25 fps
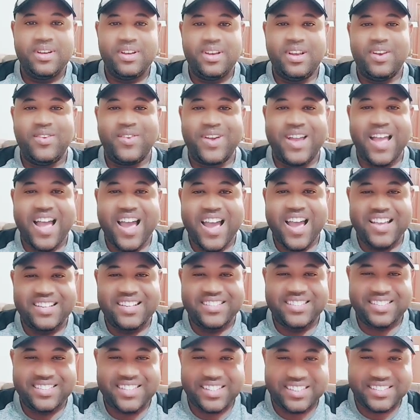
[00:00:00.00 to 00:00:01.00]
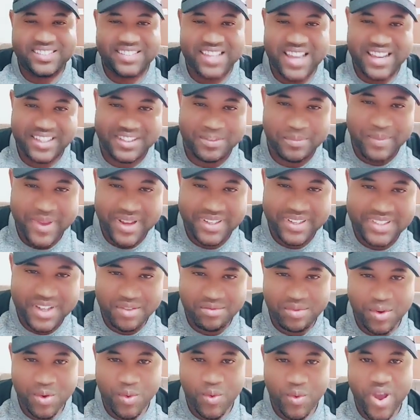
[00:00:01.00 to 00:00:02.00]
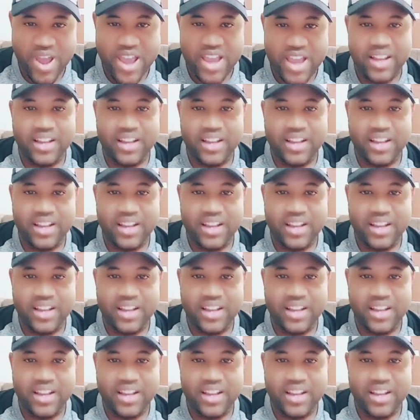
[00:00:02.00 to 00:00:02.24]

Hello guys, it's excitement everywhere